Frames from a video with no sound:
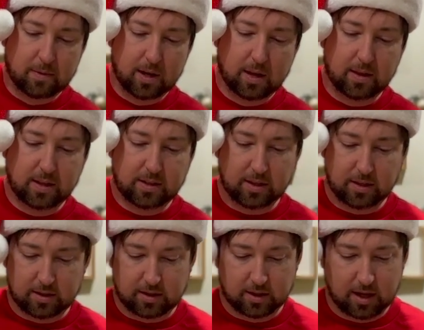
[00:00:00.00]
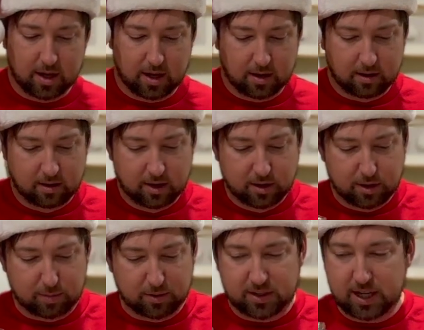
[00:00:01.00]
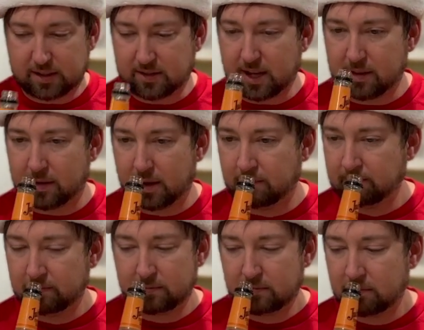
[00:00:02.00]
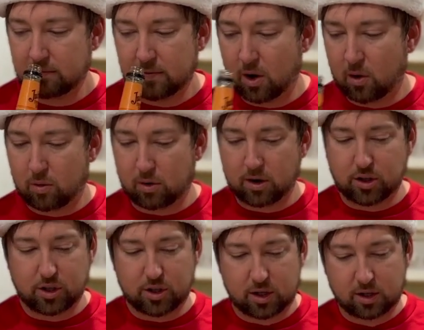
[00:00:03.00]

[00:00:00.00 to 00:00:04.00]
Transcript: And this is, triple sec's got the orange